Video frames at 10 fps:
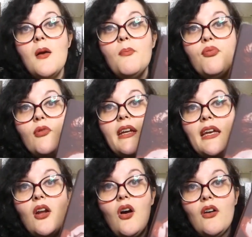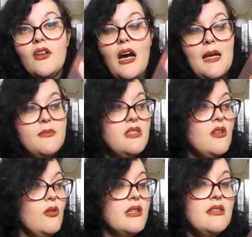bring it on. I'm
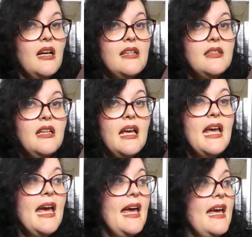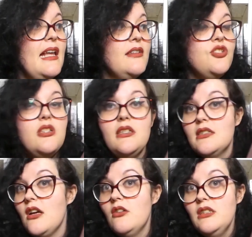so excited. And she is
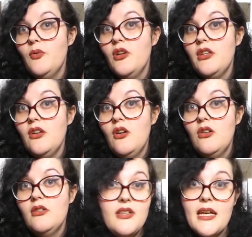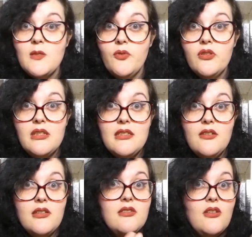currently working on the next book in the
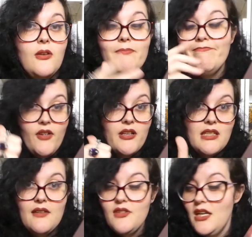series, so very excited for